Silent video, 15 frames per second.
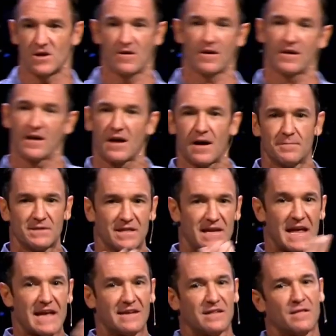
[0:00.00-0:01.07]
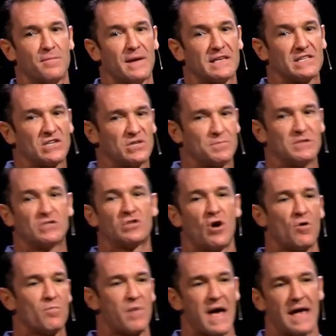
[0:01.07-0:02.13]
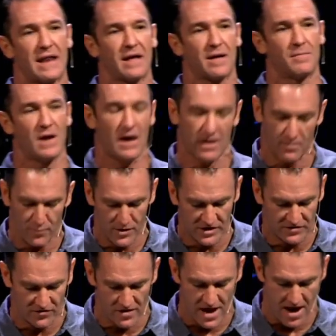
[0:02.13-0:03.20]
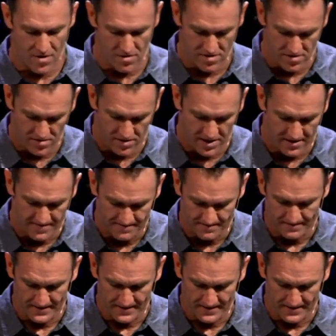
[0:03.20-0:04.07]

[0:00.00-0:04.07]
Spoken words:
aren't going to come to the end of the message, but don't panic. I'm not going to preach for an hour, okay?